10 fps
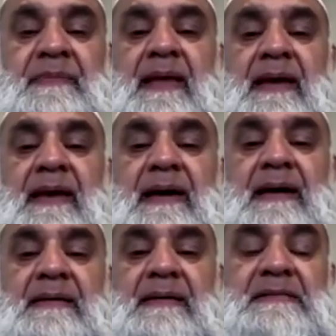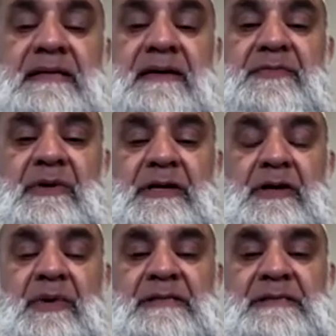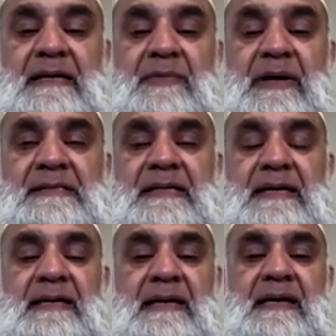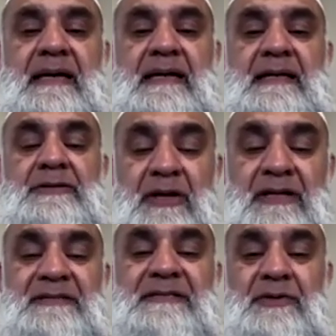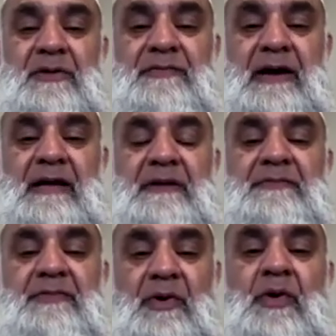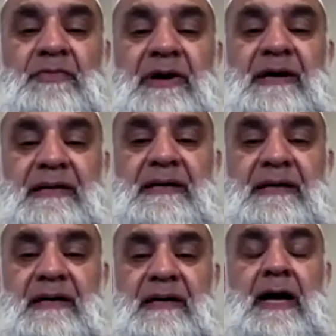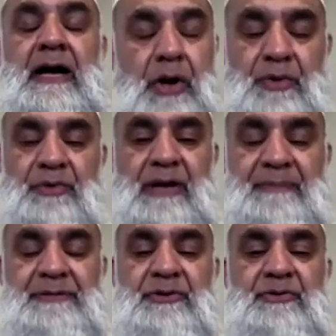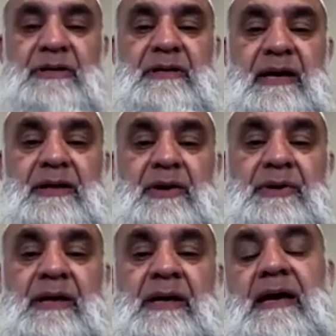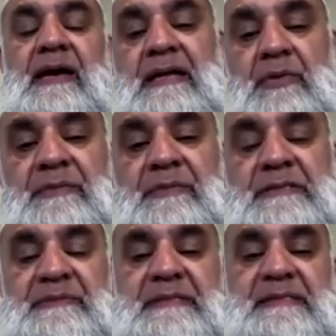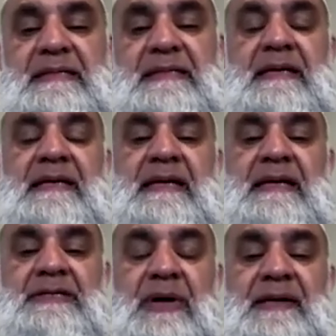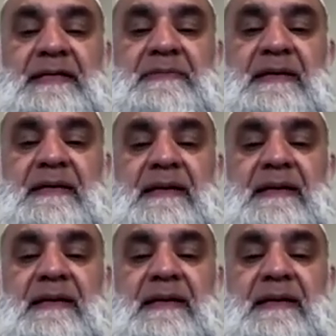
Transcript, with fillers: uh, served, you know, was, was uh, in solitary confinement for over a year, alone, absolutely alone, in the women's prison in Johannesburg.